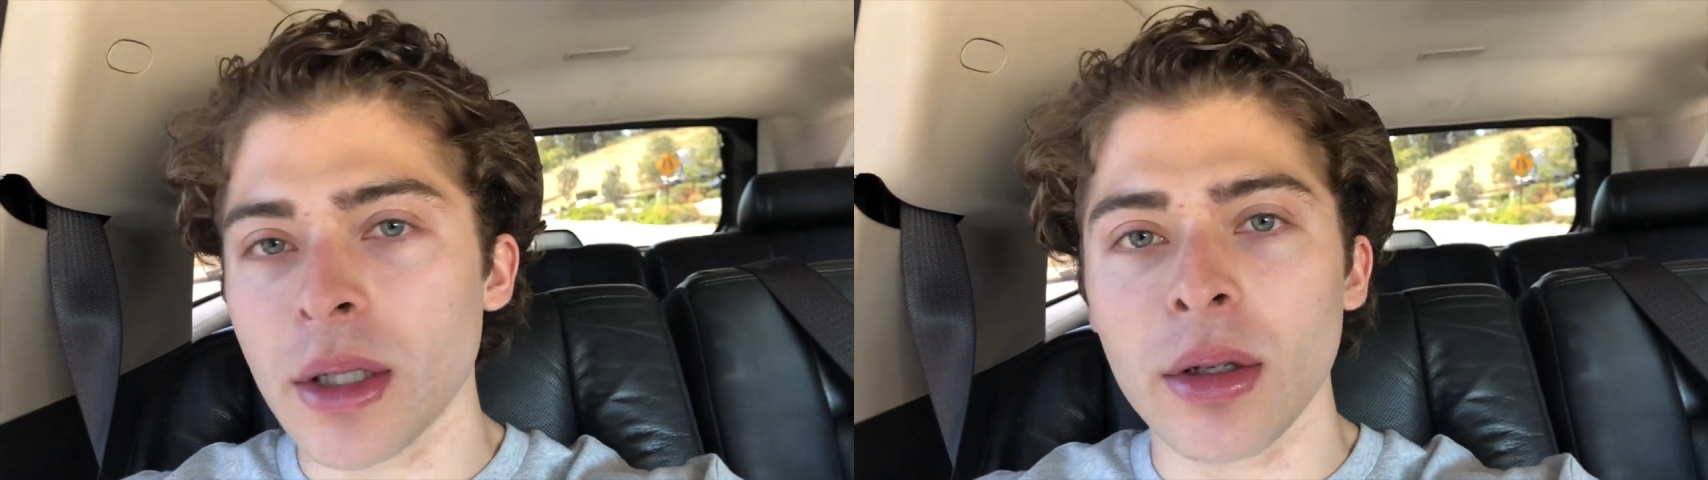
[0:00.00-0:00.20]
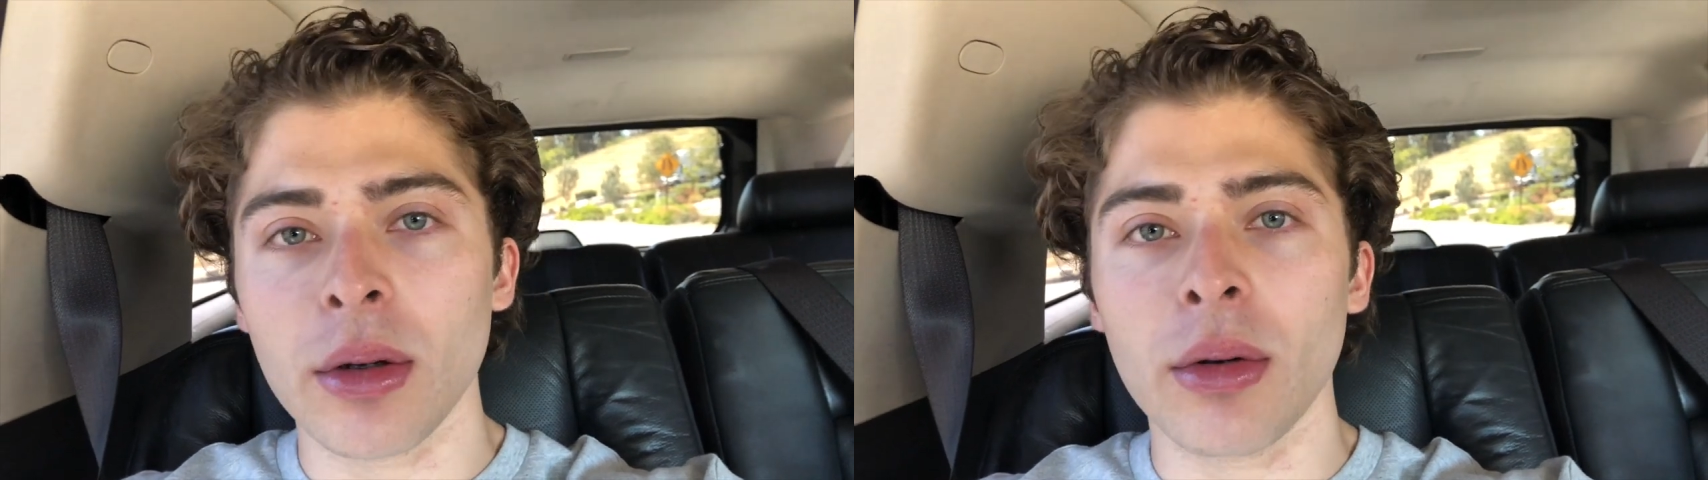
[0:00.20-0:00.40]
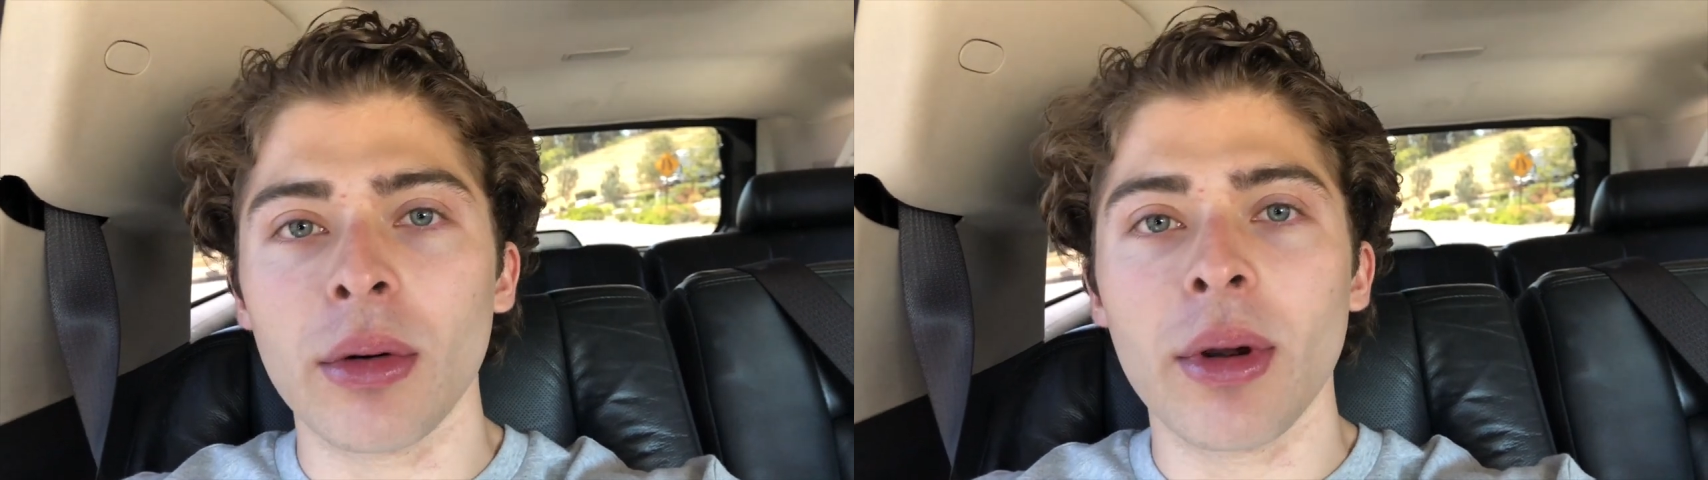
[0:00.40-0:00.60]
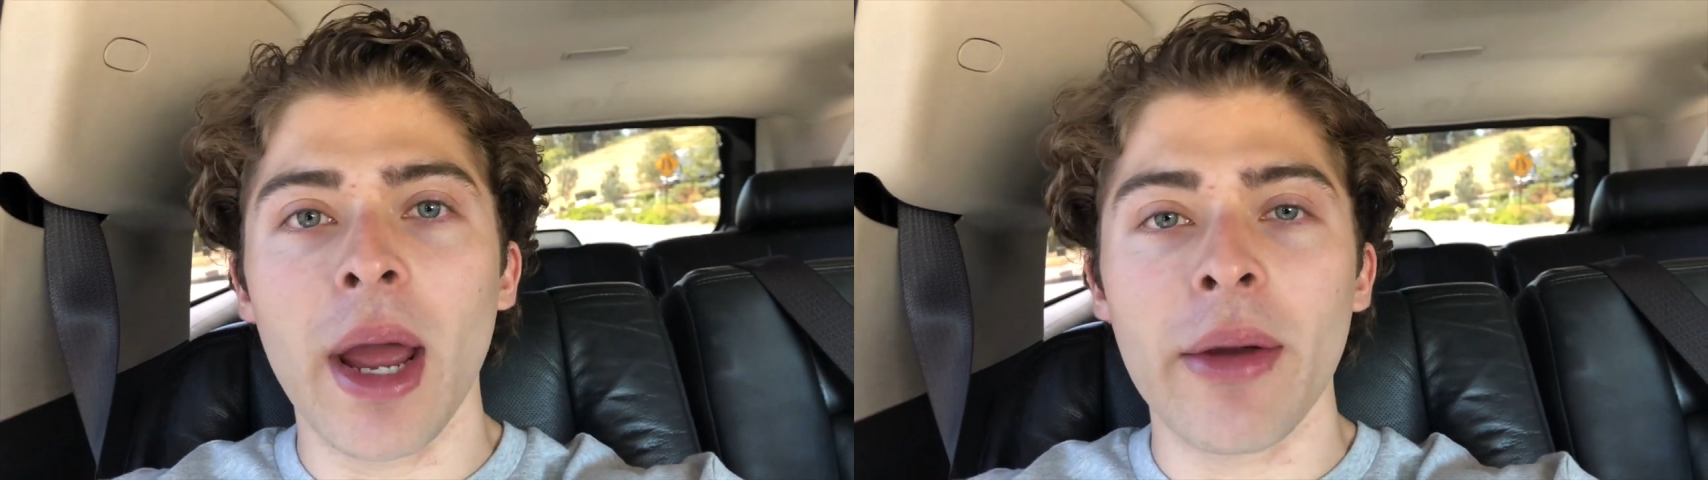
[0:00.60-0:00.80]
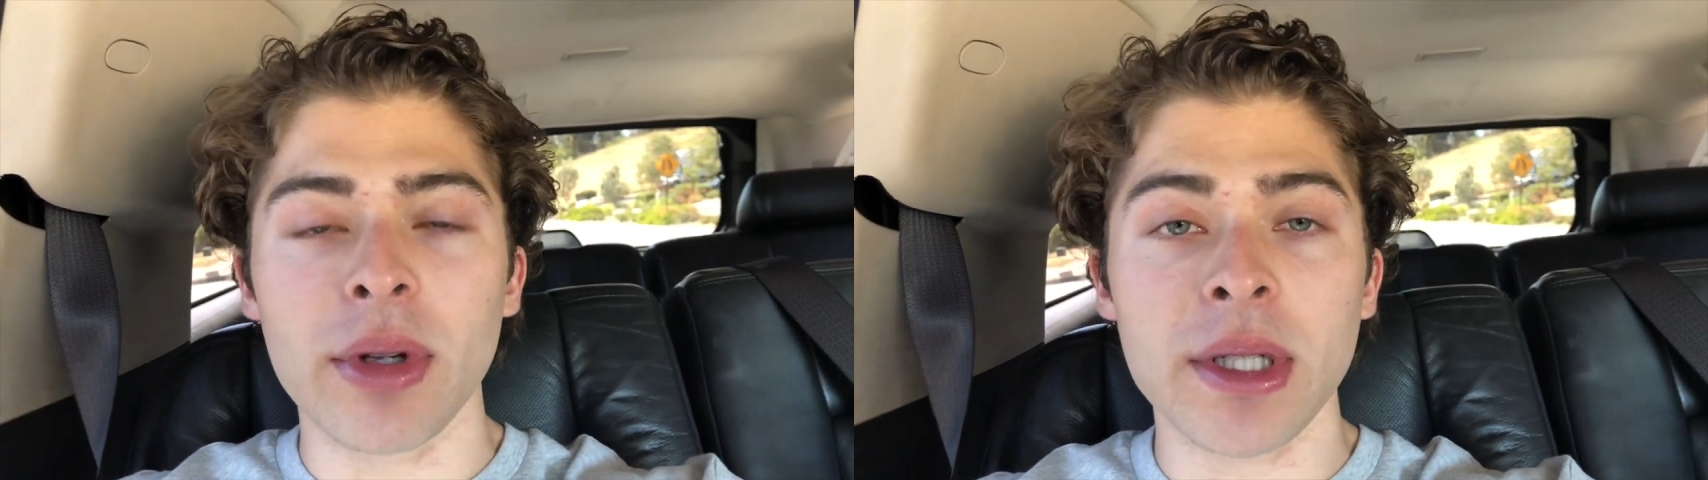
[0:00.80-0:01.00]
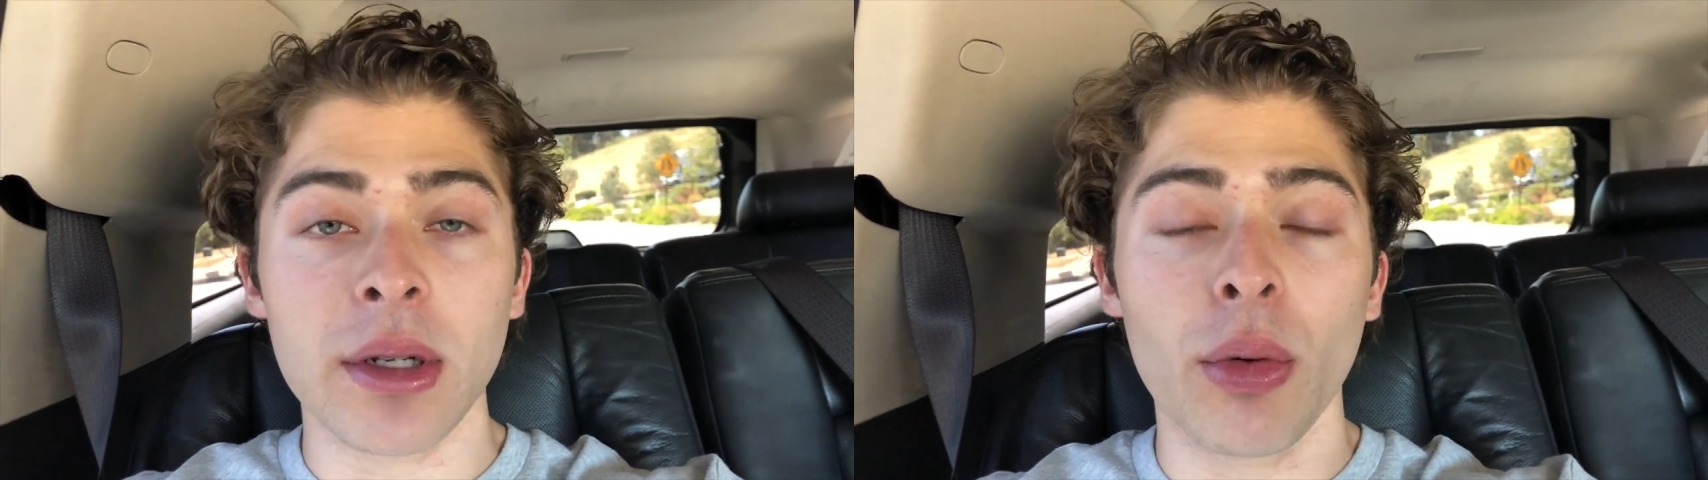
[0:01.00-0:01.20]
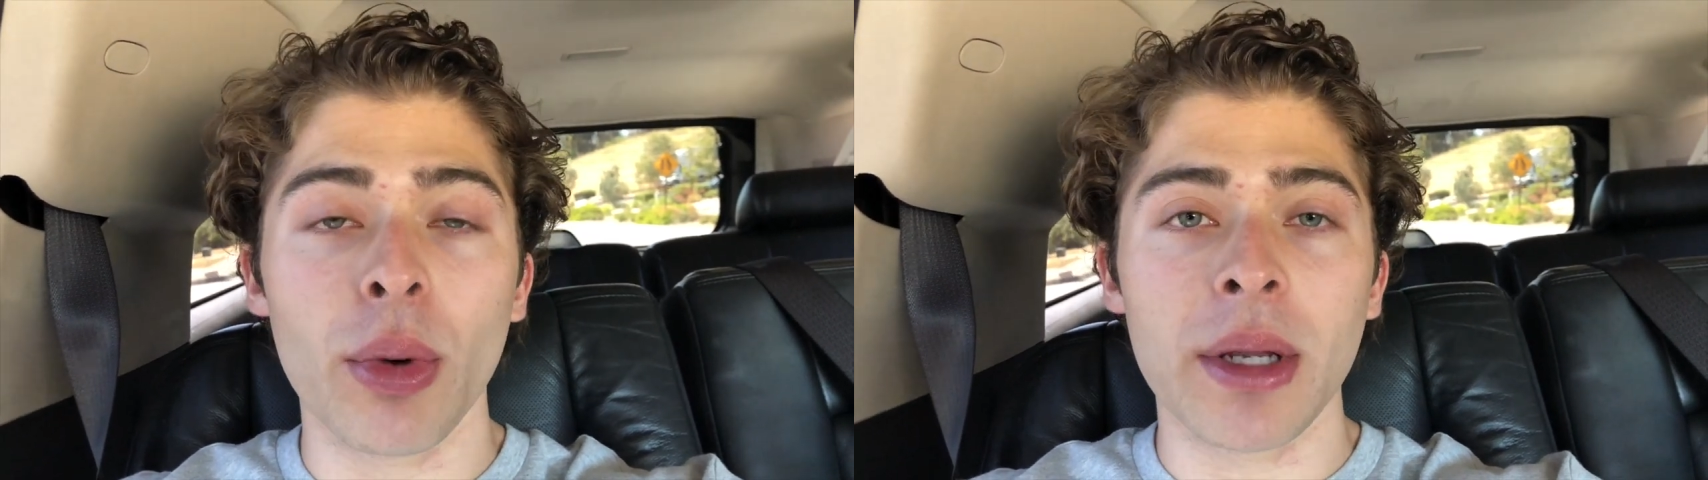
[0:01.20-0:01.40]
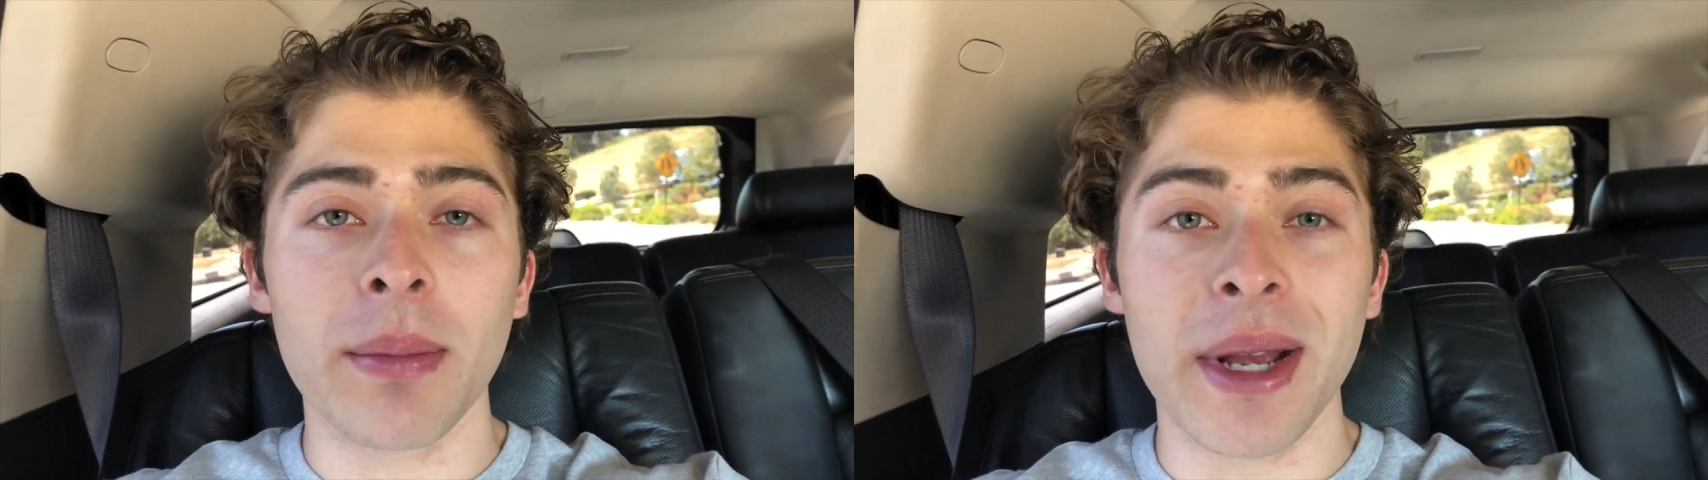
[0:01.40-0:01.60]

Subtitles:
do every single week